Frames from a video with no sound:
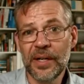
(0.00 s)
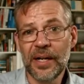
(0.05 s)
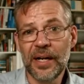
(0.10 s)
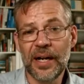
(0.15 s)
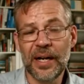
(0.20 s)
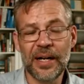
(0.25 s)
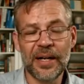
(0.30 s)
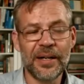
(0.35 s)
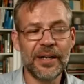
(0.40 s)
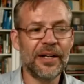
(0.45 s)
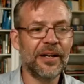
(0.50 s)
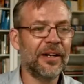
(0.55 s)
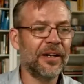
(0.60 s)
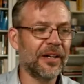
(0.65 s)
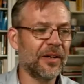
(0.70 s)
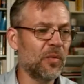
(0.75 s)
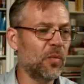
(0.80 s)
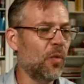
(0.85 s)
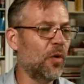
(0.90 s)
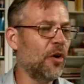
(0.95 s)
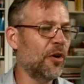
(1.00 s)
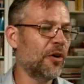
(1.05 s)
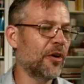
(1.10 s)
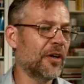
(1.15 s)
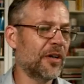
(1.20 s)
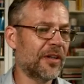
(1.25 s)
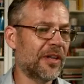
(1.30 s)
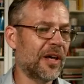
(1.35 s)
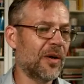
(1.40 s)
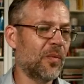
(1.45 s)
And I can work
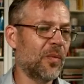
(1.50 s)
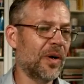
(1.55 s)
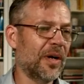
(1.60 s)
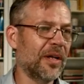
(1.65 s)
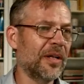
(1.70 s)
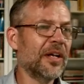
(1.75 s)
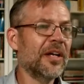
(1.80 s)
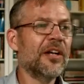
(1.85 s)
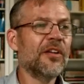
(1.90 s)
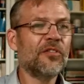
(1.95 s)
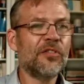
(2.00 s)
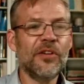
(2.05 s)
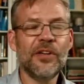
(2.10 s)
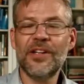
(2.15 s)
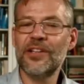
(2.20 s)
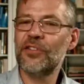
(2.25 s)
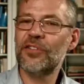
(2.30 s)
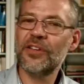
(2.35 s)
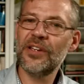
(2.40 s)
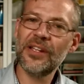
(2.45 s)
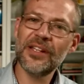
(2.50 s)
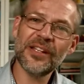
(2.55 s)
on it that way. So you can see